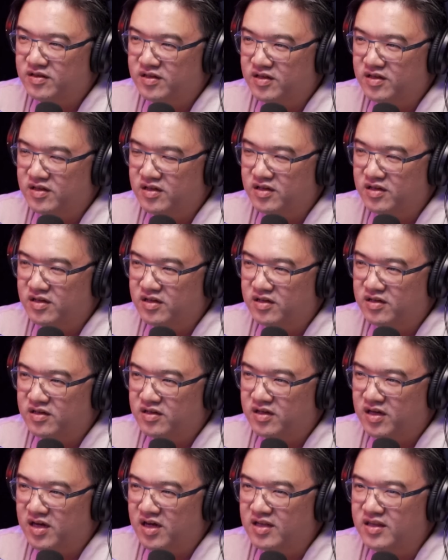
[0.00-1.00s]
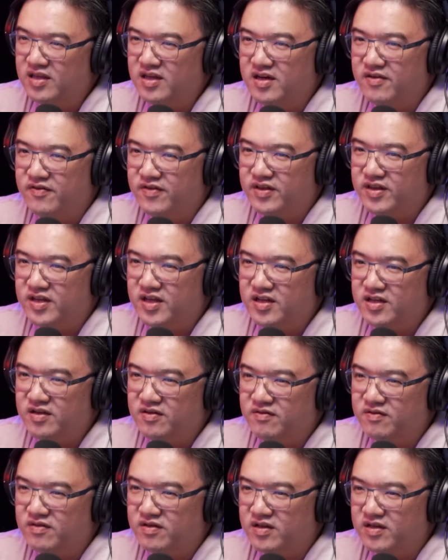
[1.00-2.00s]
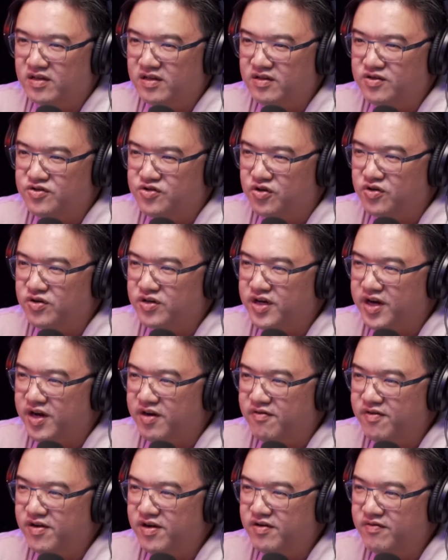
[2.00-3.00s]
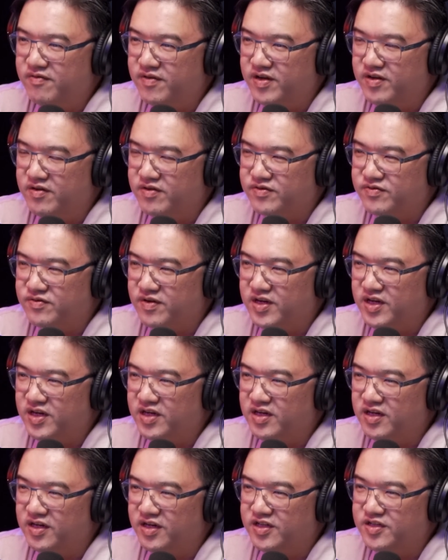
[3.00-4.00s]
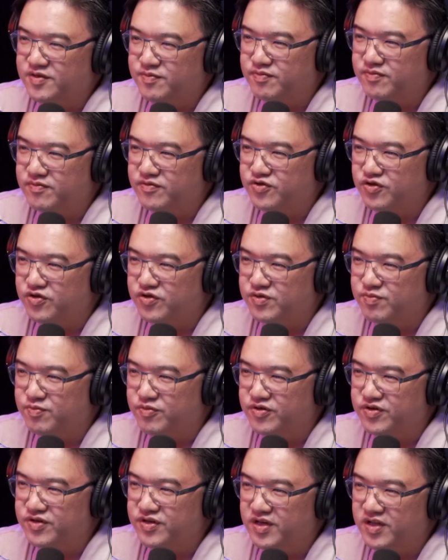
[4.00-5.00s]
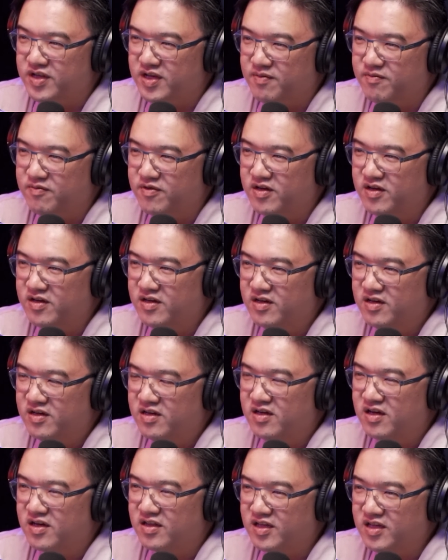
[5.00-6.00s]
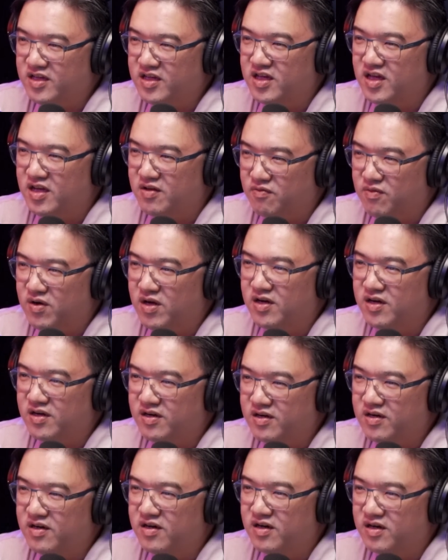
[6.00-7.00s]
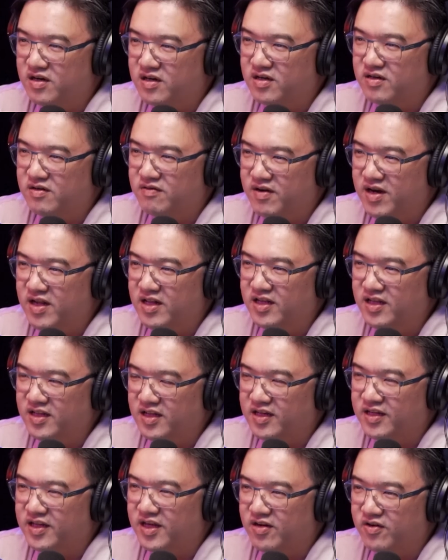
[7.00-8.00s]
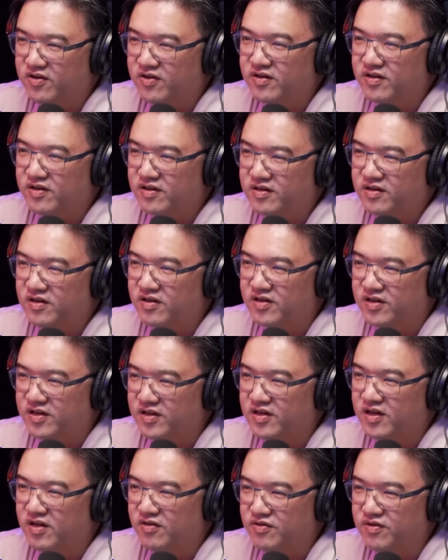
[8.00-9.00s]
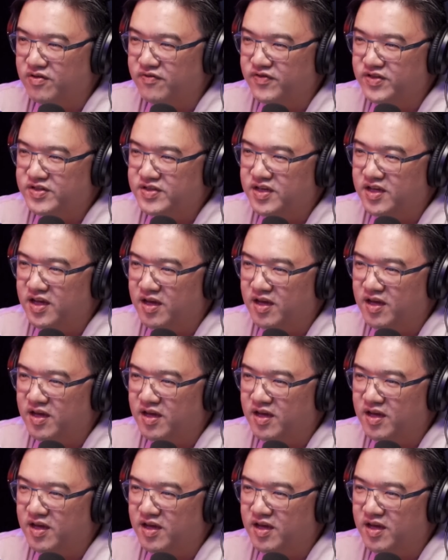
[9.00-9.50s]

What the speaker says: Yeah. I think I've attended. I think John Kerry when he was running against George Bush that time. I think he had one rally like that on our university